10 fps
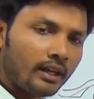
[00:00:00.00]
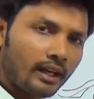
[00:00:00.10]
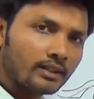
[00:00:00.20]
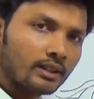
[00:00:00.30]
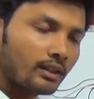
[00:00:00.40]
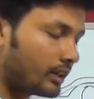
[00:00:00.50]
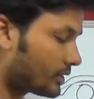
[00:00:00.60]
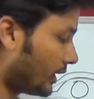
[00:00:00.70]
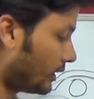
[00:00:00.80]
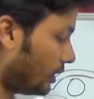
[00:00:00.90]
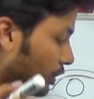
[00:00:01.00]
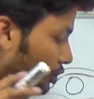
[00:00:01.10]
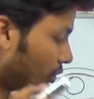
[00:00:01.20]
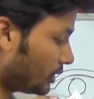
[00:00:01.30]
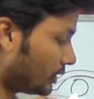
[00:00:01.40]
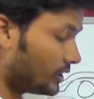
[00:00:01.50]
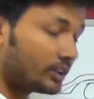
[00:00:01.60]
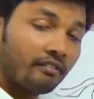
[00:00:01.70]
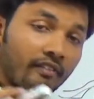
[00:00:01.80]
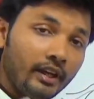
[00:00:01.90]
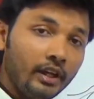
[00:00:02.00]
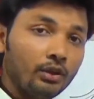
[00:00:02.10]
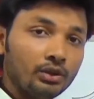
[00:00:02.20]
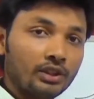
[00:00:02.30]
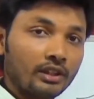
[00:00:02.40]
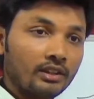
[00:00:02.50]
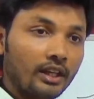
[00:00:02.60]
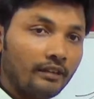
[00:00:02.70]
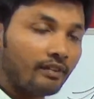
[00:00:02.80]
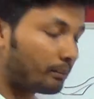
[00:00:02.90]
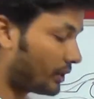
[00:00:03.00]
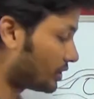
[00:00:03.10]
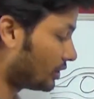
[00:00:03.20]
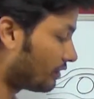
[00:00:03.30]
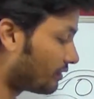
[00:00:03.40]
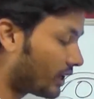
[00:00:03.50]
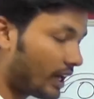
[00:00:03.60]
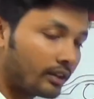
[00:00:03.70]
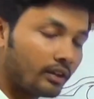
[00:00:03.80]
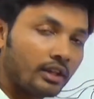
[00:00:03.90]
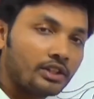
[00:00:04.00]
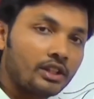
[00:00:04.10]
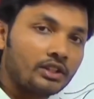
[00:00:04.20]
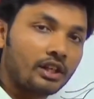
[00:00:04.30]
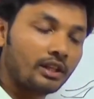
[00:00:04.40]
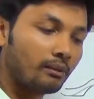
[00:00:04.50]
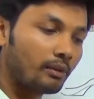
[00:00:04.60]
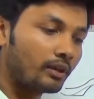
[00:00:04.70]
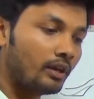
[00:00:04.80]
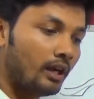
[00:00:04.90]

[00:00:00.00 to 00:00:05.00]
nozzle design. So this is a very huge thing. 35% of drag reduction is nothing but